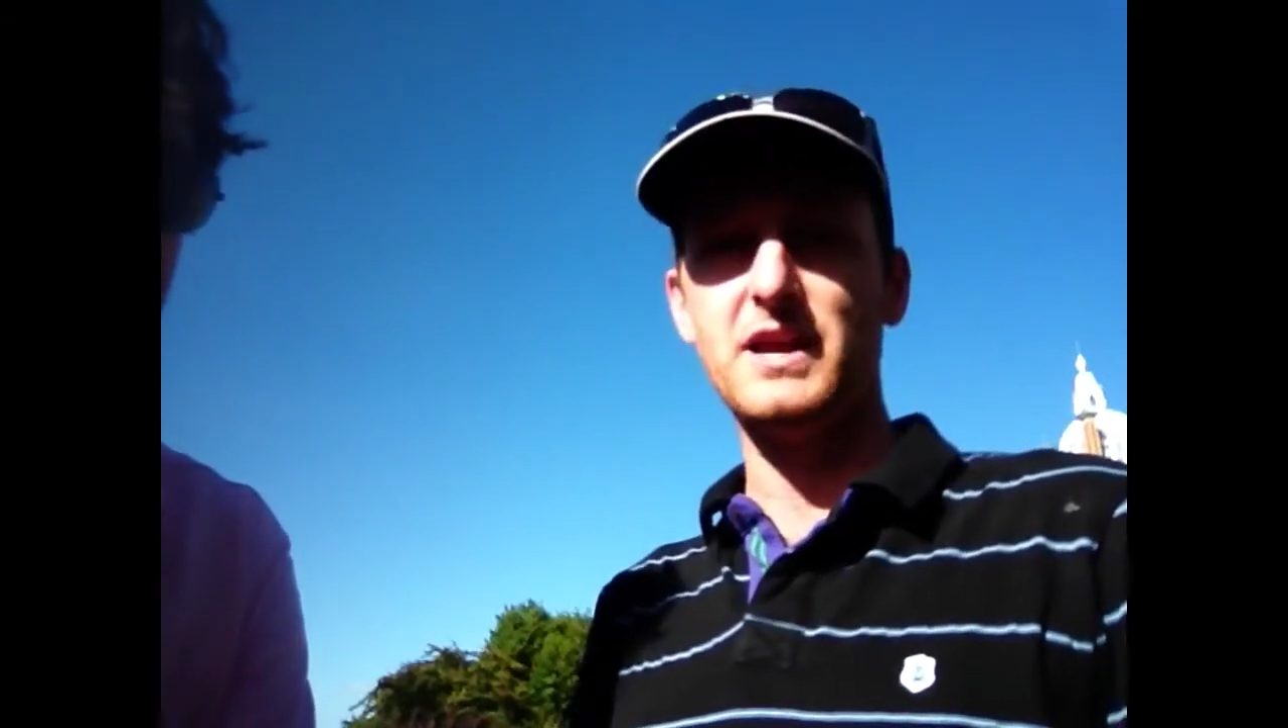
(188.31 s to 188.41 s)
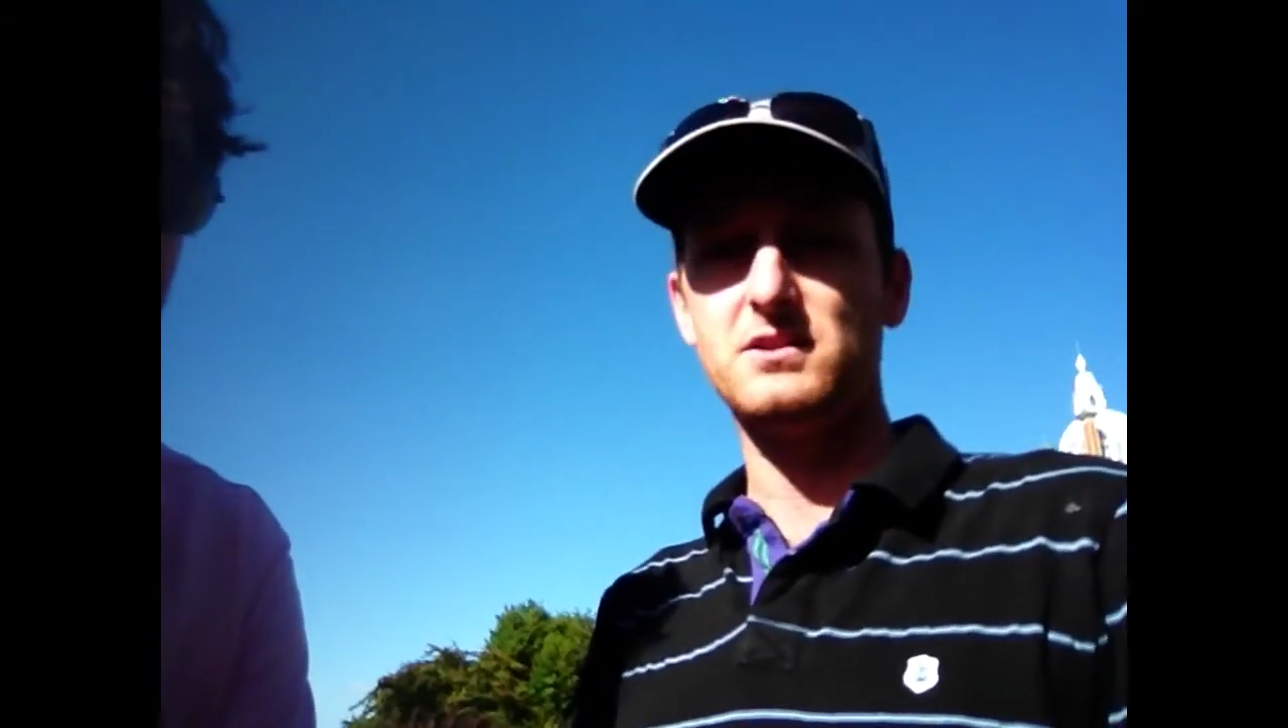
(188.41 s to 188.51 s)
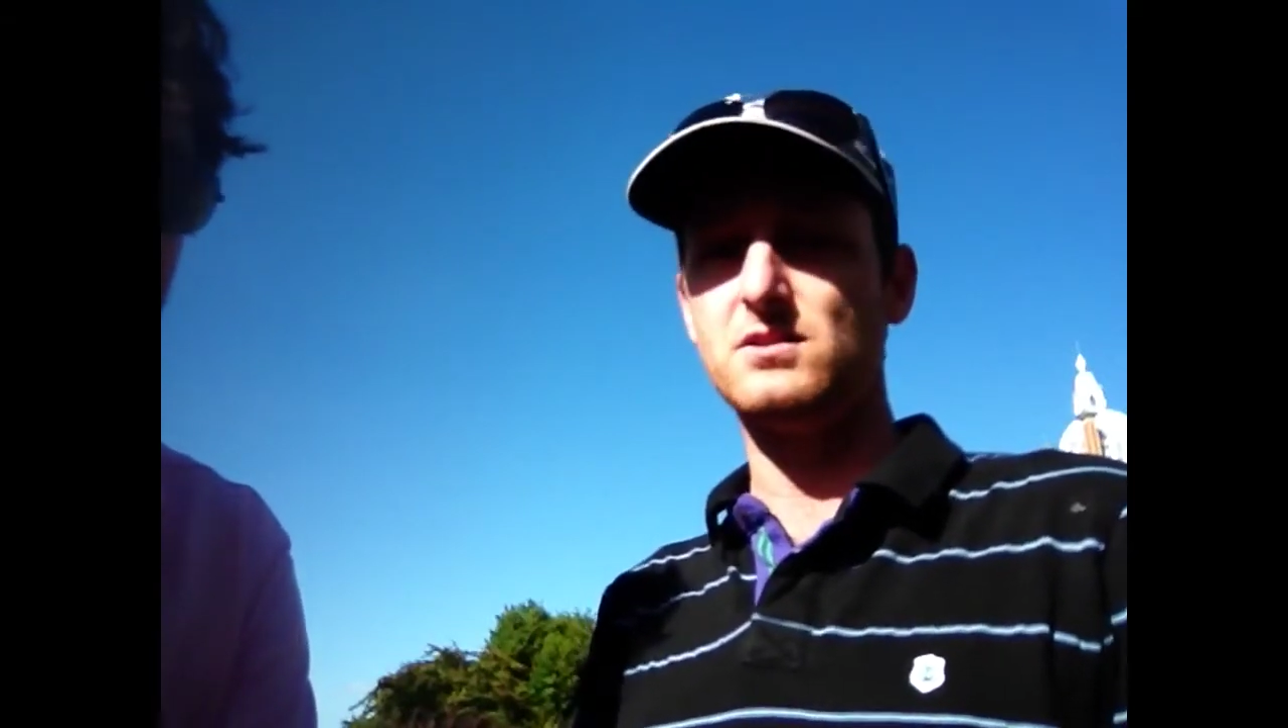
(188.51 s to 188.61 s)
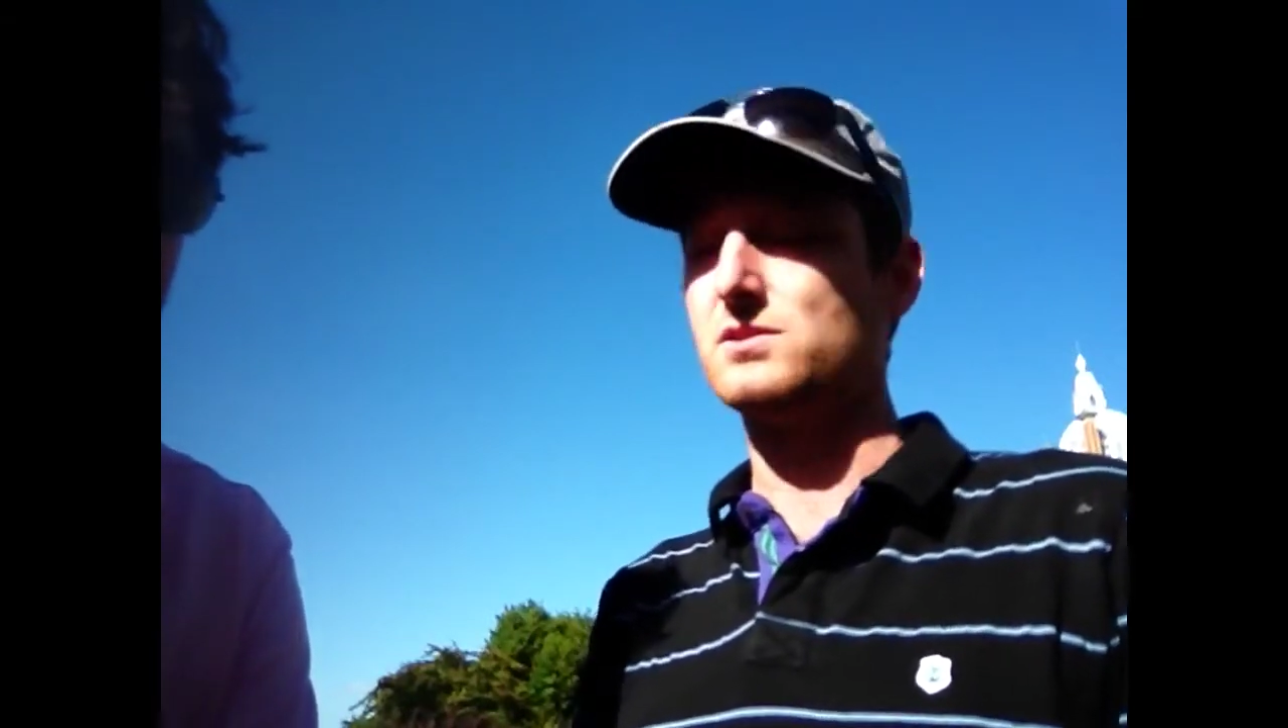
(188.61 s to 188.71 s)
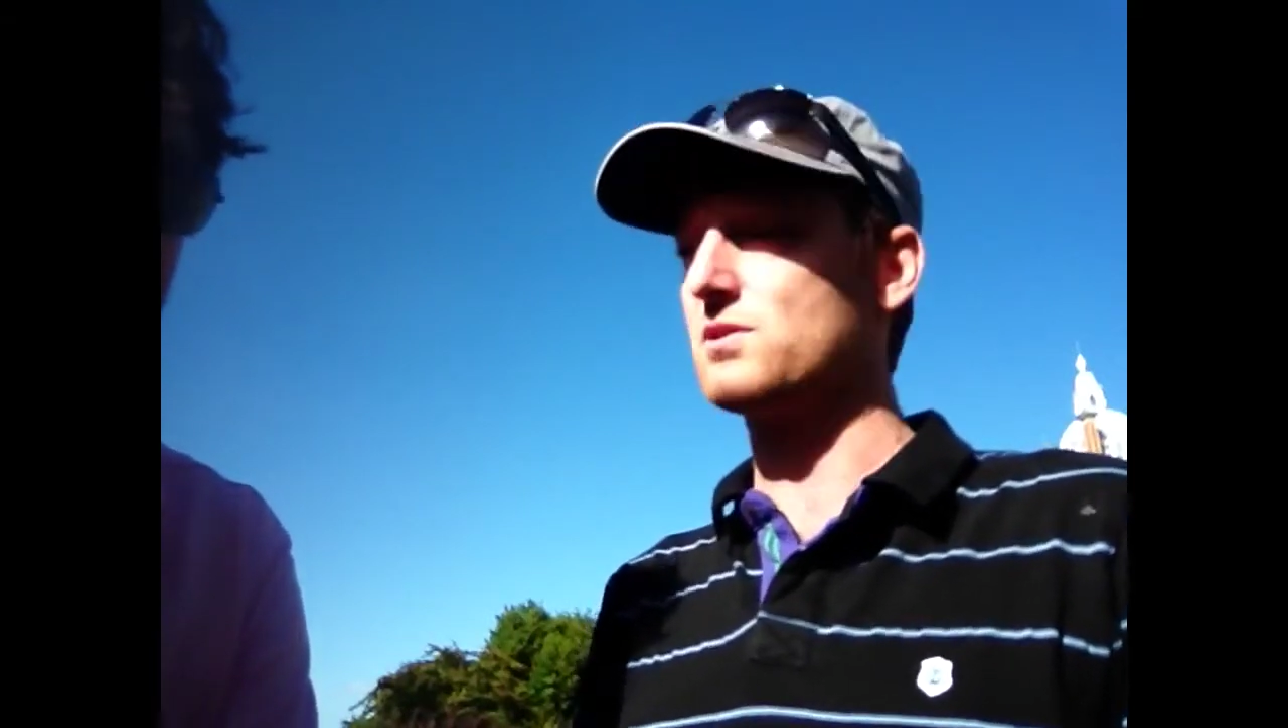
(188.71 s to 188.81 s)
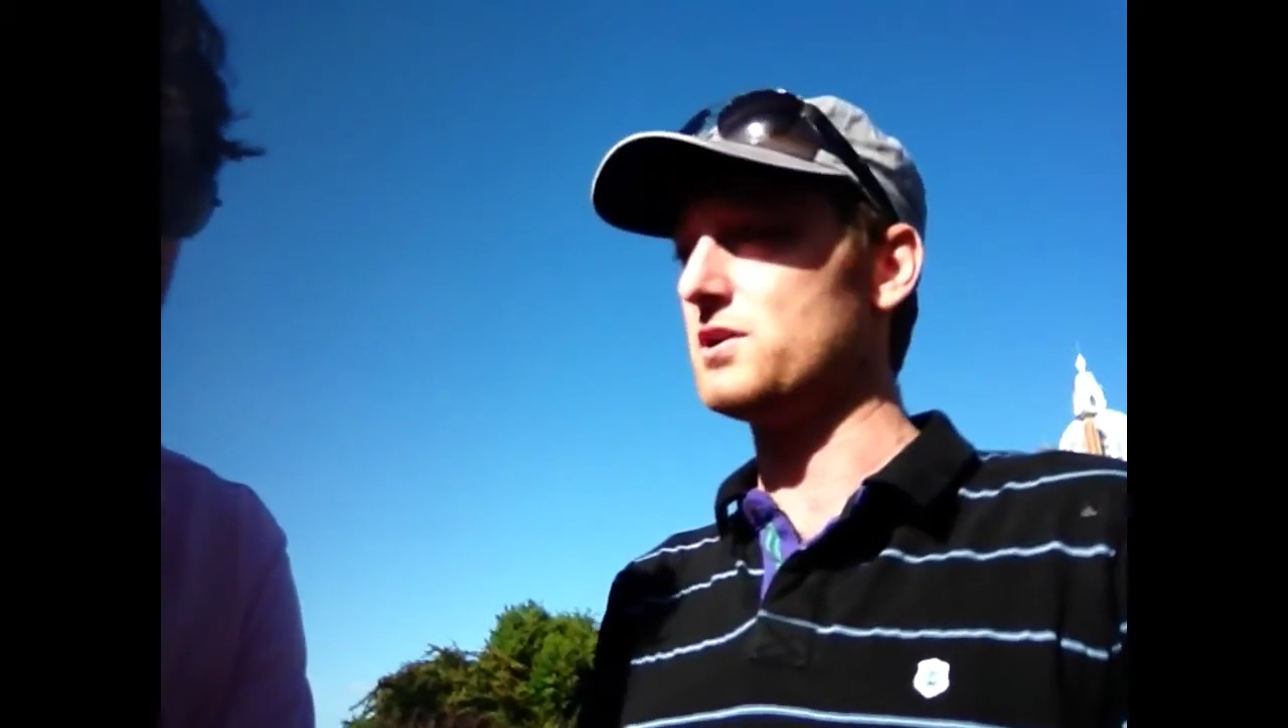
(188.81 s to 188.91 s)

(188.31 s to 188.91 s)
battle on the